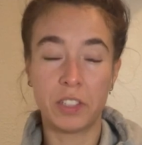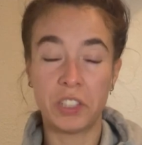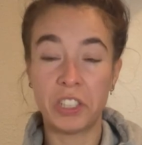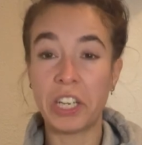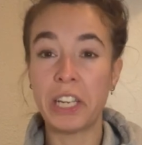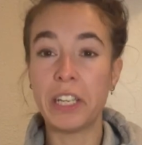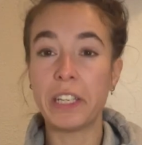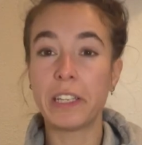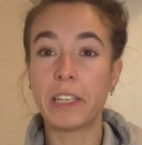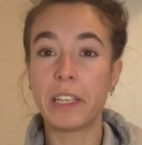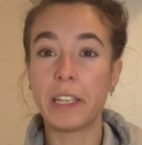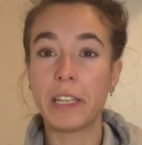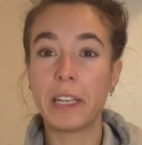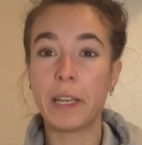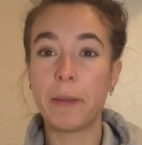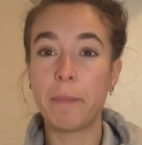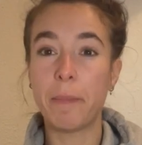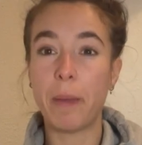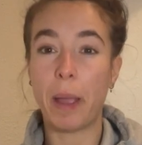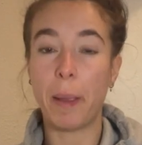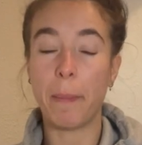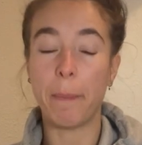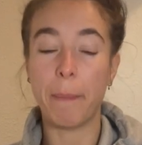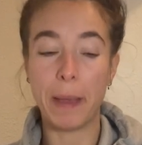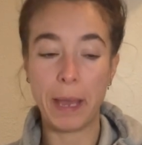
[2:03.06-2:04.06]
shaking in
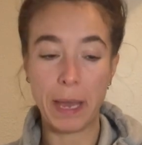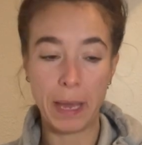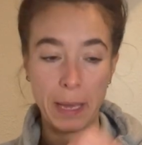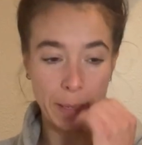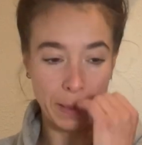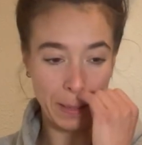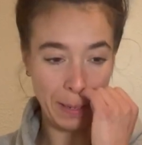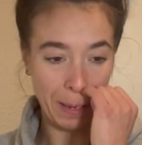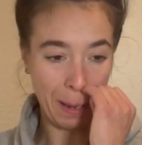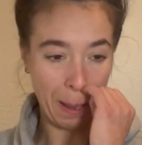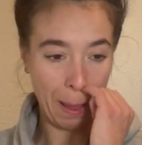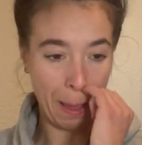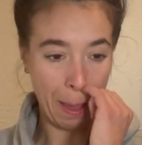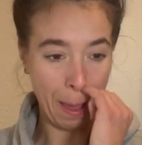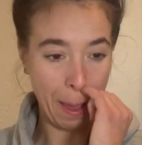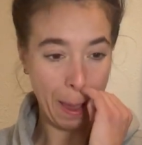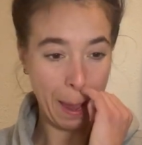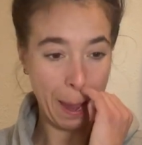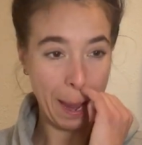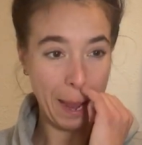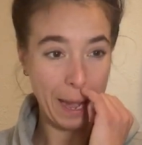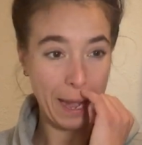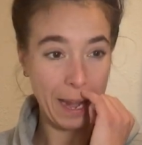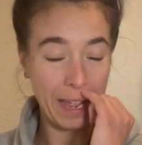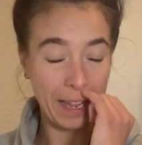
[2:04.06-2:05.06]
my bed
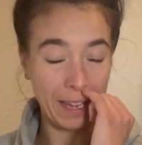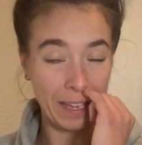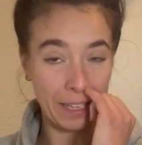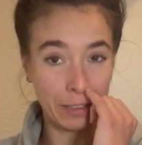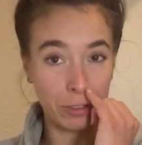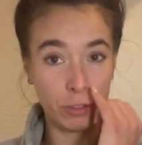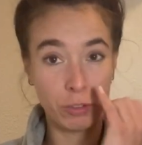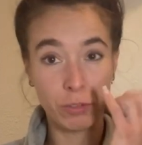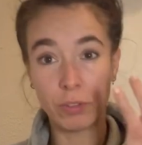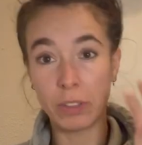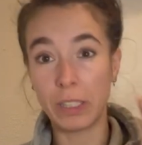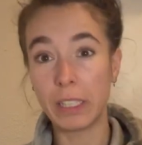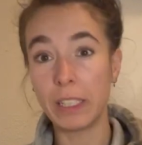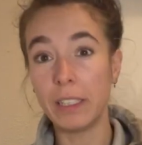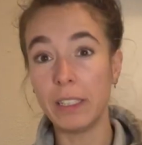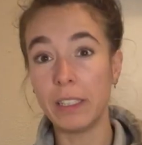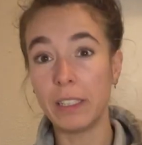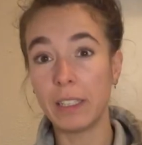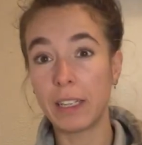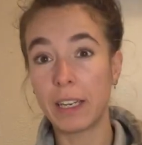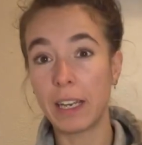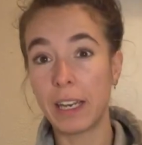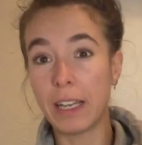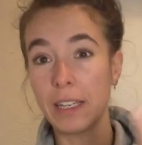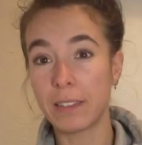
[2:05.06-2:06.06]
and I had 3
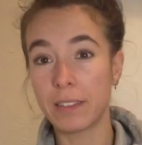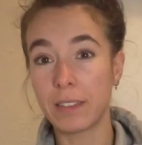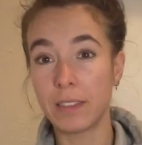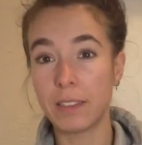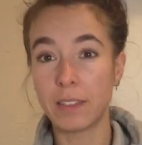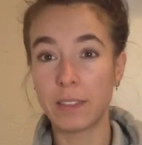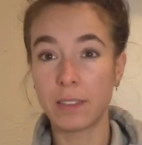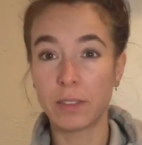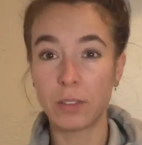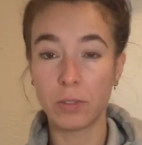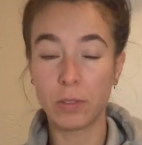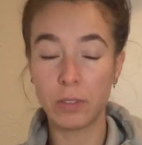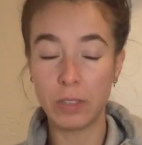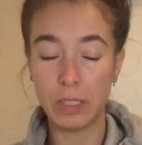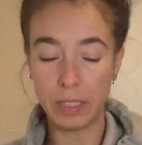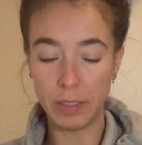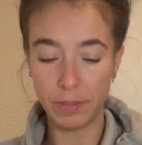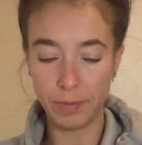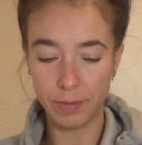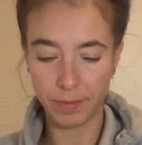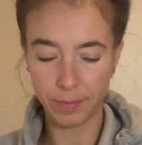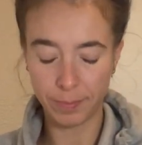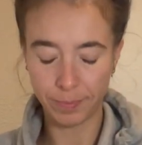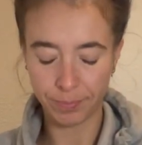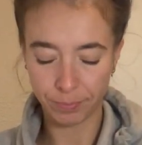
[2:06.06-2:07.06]
classes to
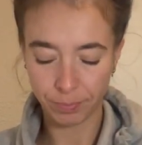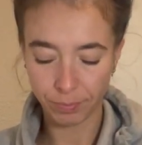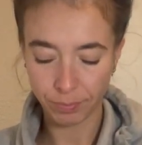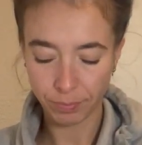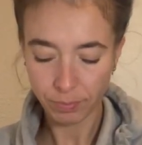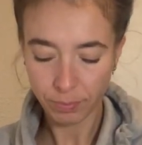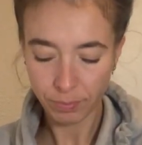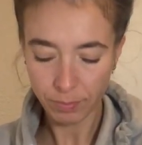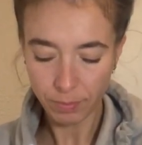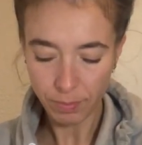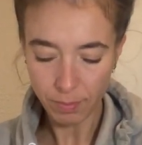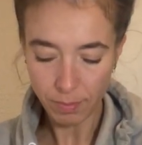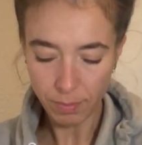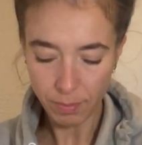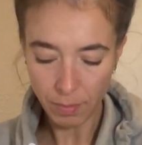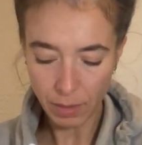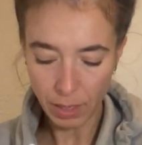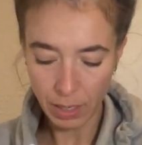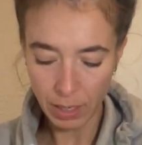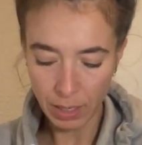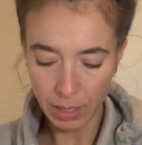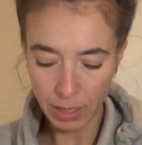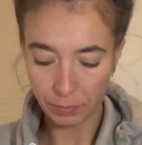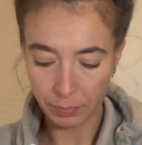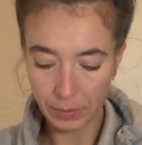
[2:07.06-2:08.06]
give.
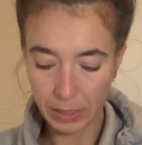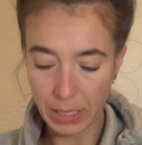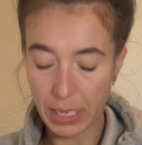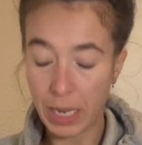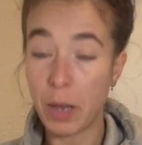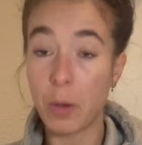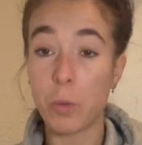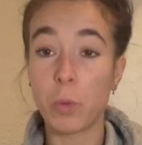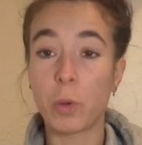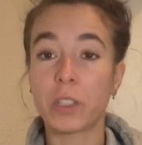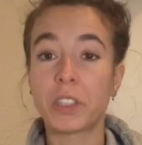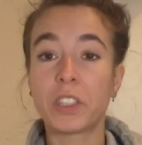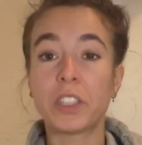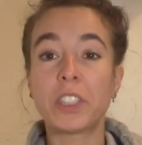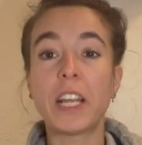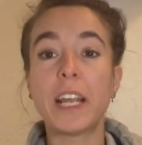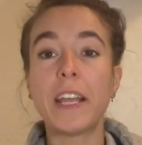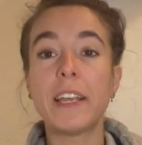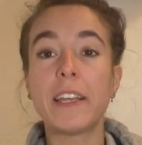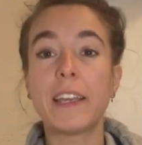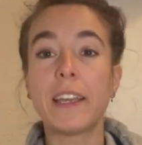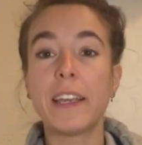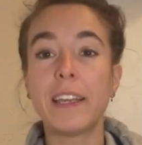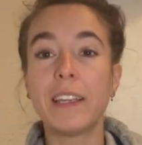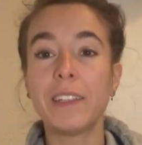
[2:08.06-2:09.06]
Yeah, I was
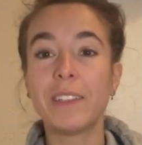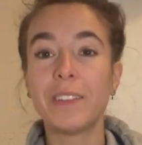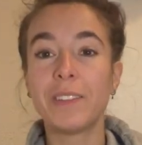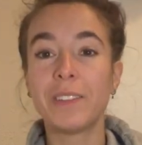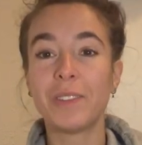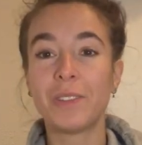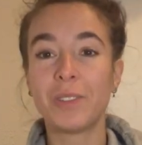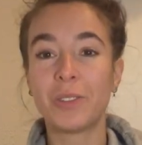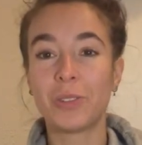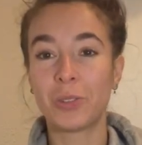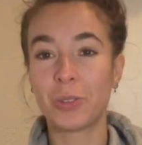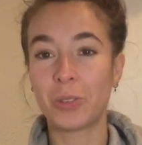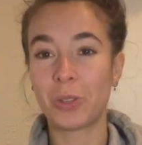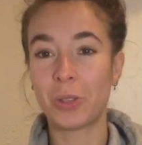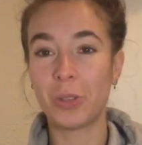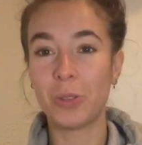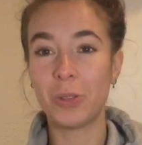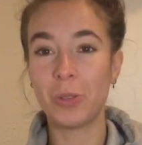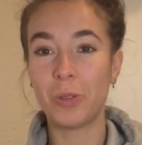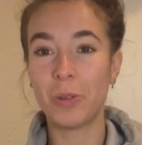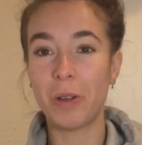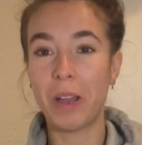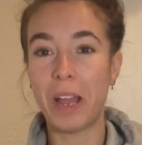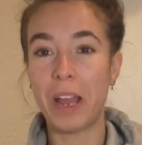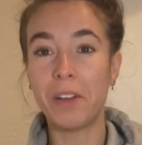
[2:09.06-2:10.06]
shaking, so
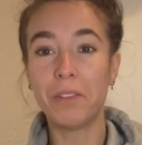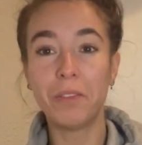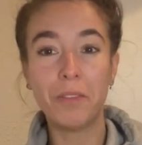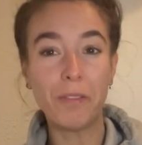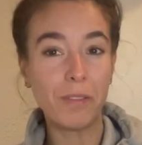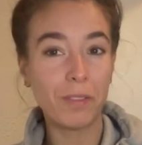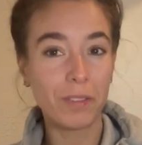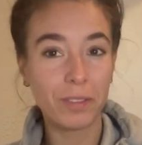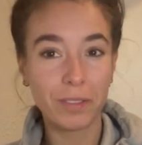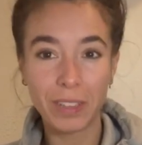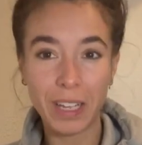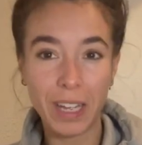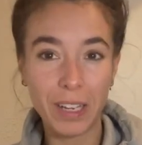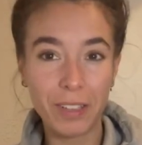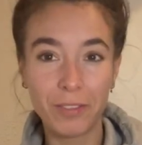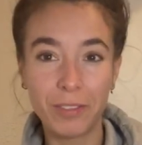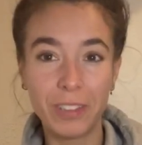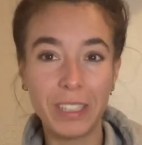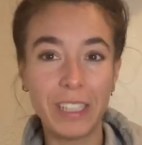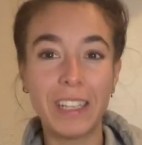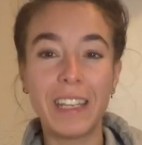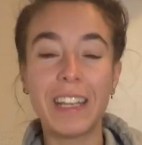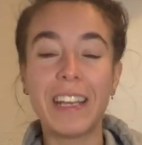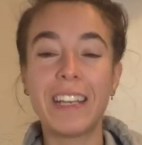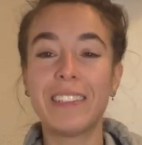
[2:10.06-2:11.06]
I
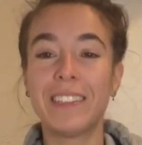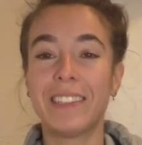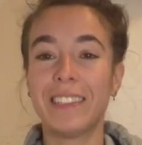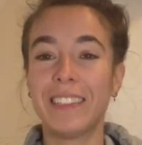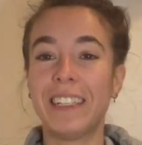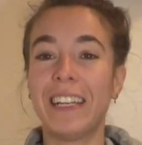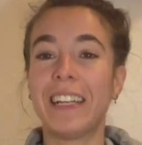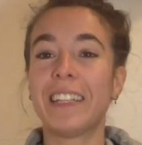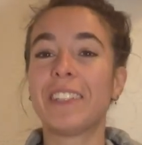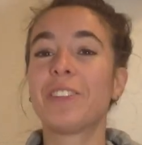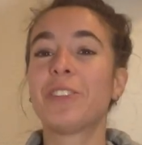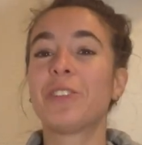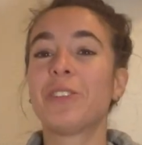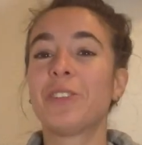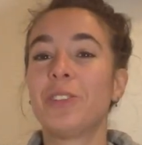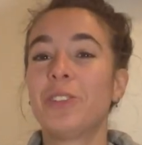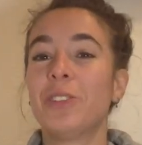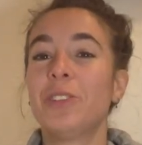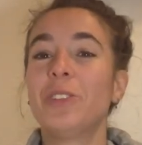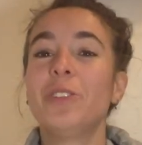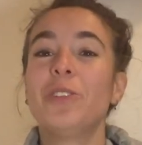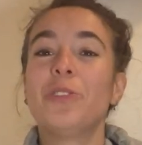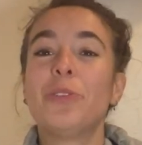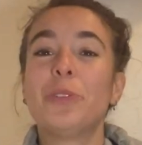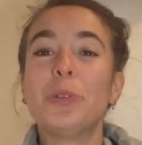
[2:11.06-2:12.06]
realized that I
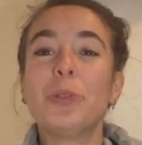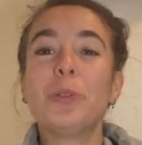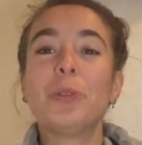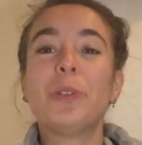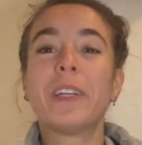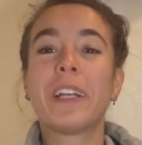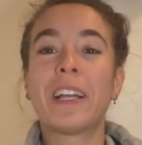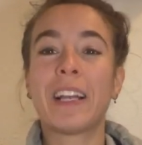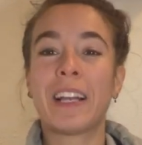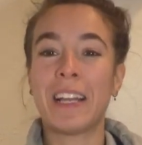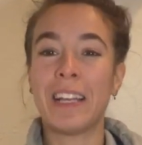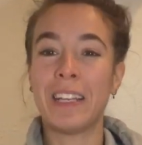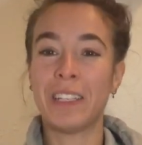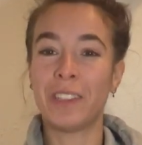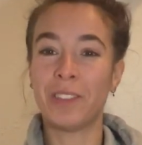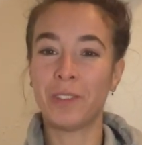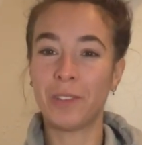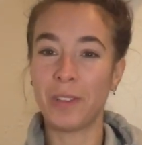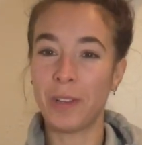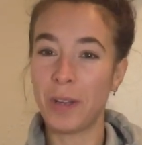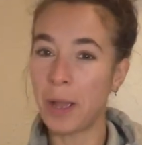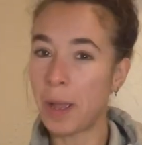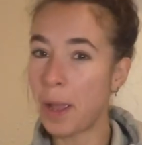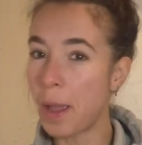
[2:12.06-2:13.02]
couldn't do the class, so